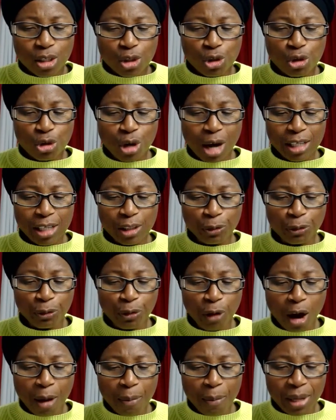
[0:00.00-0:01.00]

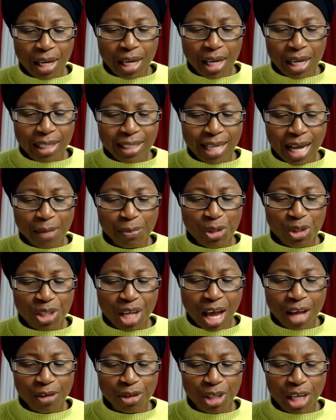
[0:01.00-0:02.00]
transforming
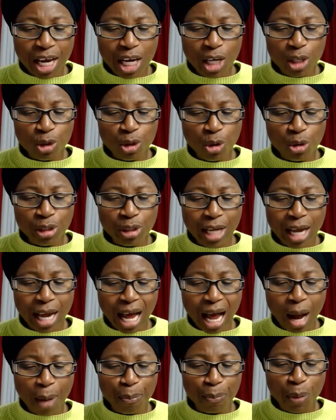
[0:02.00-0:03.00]
themselves into the
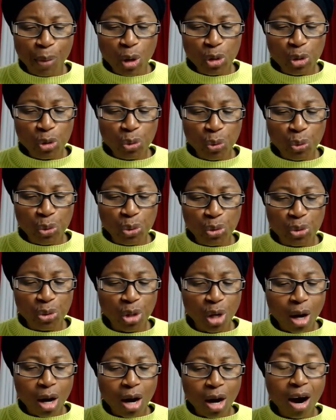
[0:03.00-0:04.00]

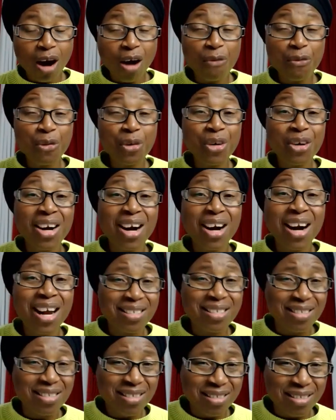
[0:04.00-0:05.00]
apostles of
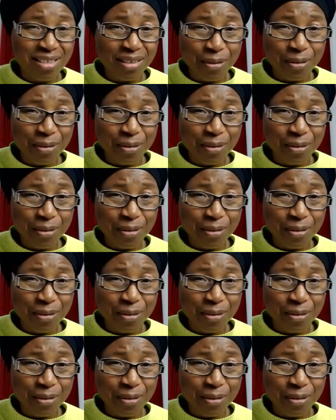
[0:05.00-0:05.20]
Christ.